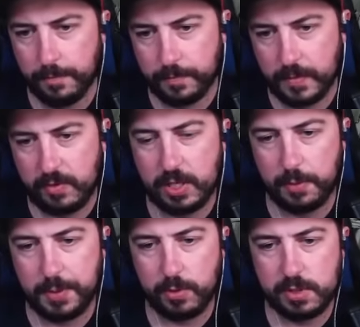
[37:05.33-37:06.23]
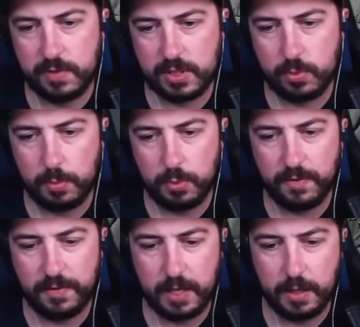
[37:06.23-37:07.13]
I was hoping a crucifix would
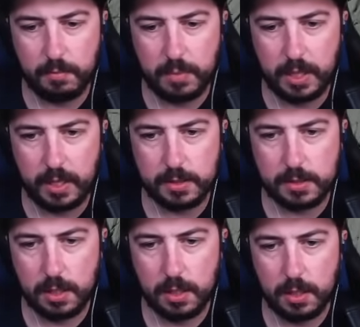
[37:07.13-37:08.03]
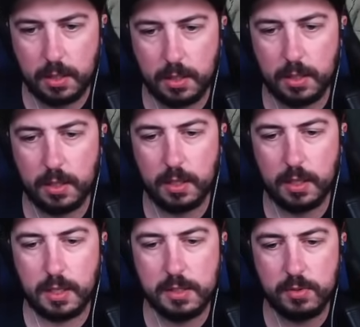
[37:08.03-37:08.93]
prevent it, but
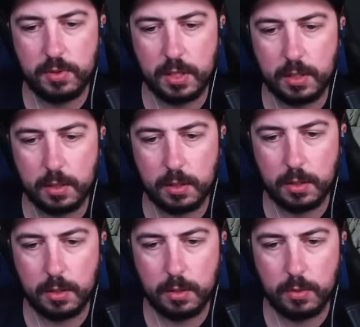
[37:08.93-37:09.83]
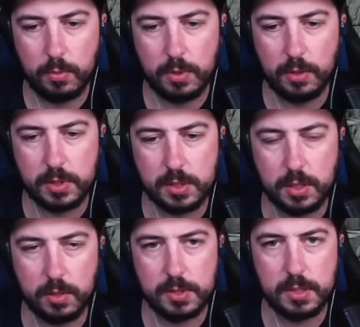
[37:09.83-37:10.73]
I do think we know what this
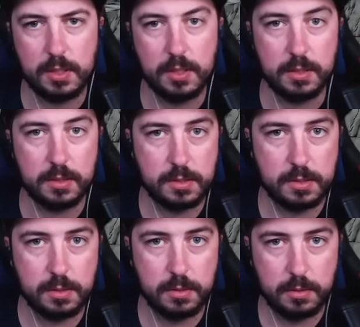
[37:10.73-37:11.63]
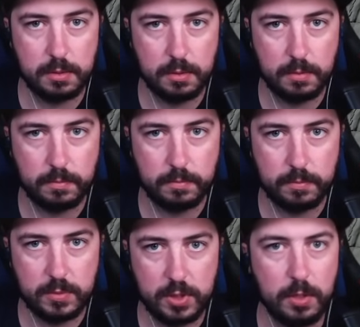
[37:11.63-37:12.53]
ghost is.
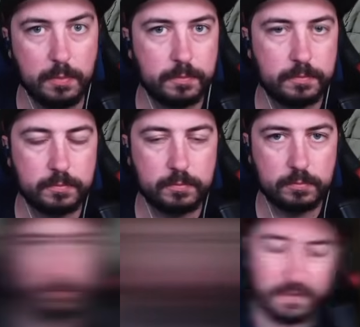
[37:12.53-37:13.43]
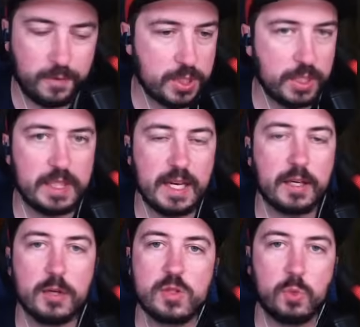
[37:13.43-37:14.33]
Do you? Unfortunately, that
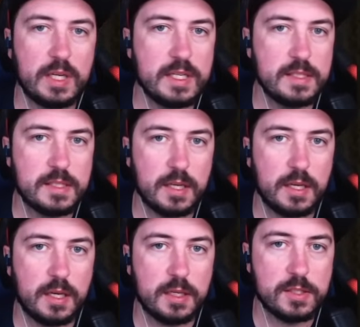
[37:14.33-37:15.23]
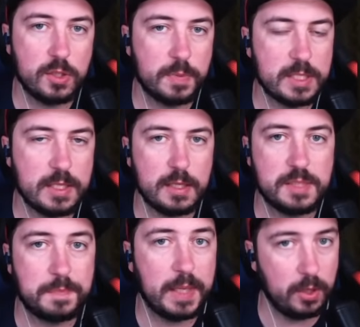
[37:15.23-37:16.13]
ghost was a stupid, stinky
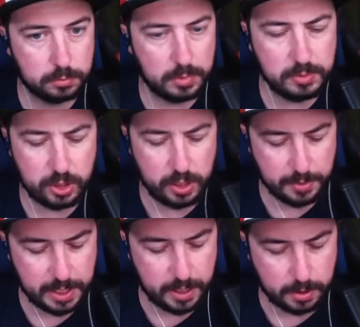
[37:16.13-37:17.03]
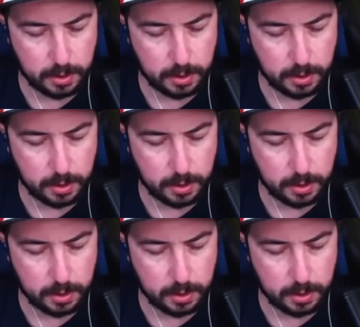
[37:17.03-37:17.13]
spirit. Let me show you how we got there.